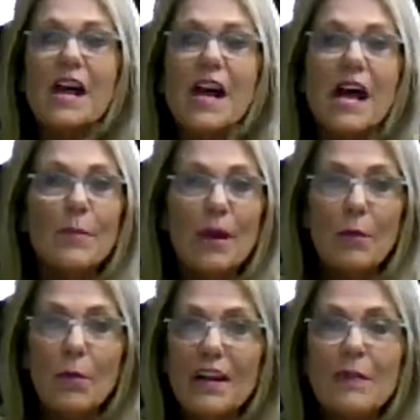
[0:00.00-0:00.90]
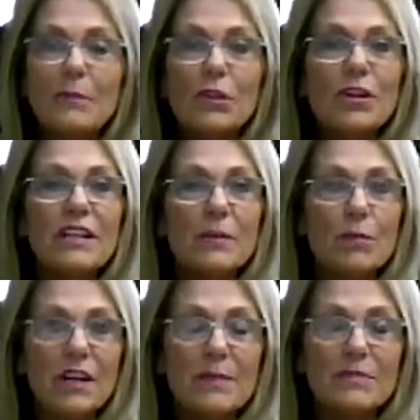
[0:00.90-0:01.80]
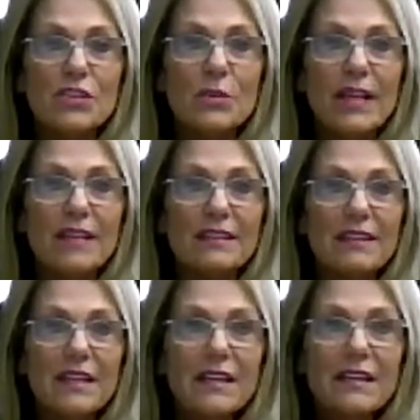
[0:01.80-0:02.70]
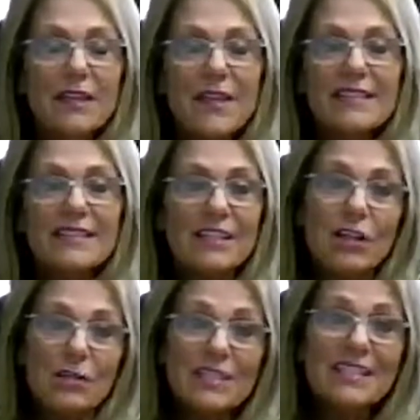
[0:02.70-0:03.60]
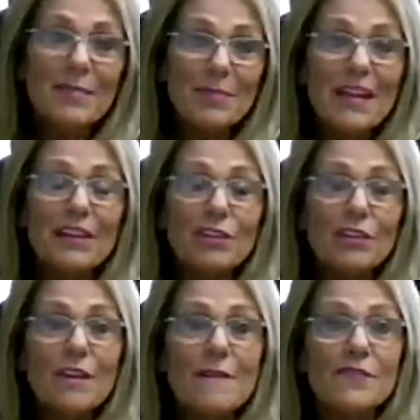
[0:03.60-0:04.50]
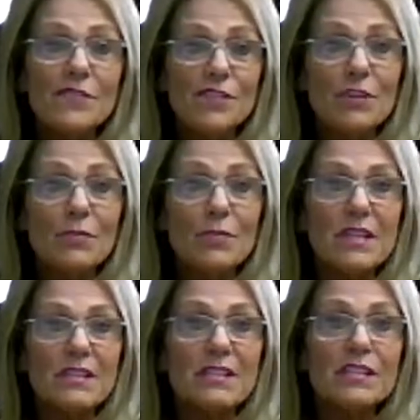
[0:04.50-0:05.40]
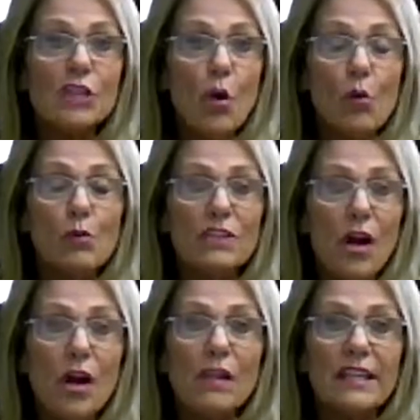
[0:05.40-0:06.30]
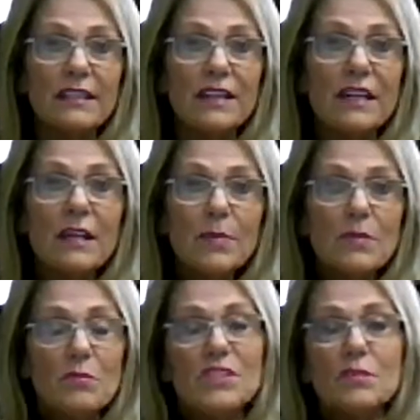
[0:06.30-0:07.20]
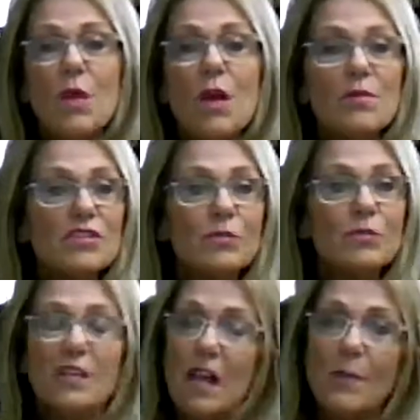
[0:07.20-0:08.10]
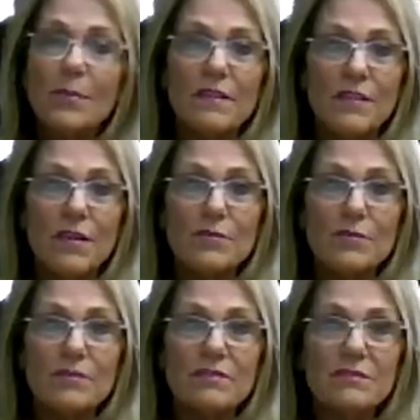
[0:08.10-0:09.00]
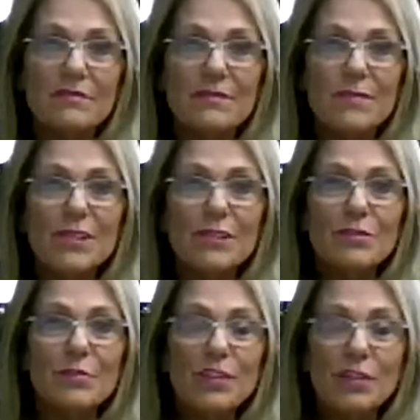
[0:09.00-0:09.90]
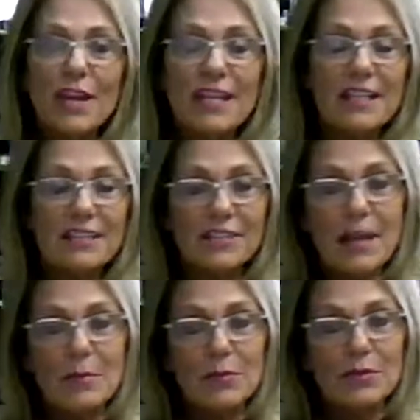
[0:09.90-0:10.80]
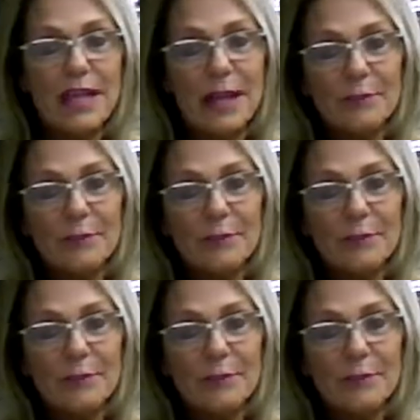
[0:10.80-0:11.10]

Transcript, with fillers: about what I'm learning and what I'm doing. Now that's, you know, stepping out of your comfort zone because it's cold calling. But what's wrong with doing a couple of those when you when you're heading to that boot camp?